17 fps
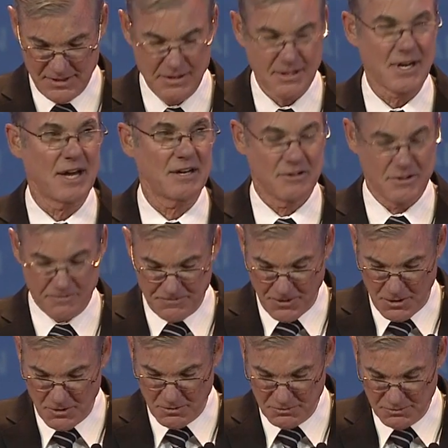You got on the
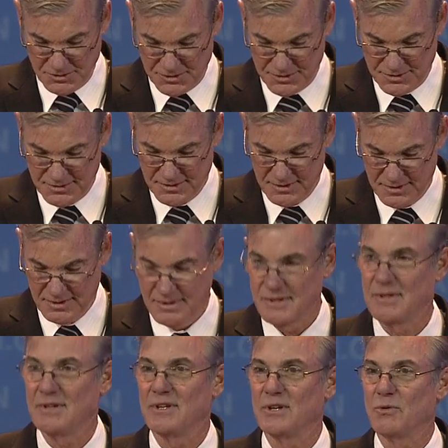phones.
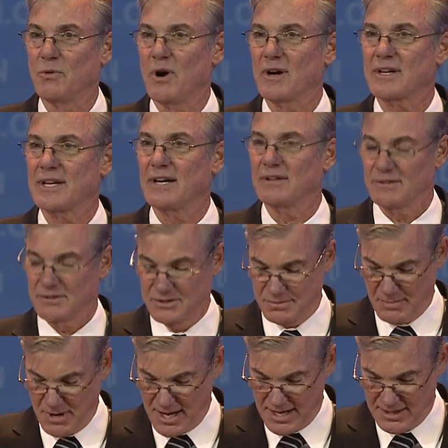You walked
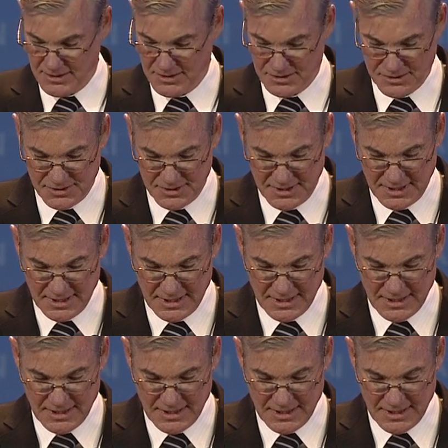countless miles.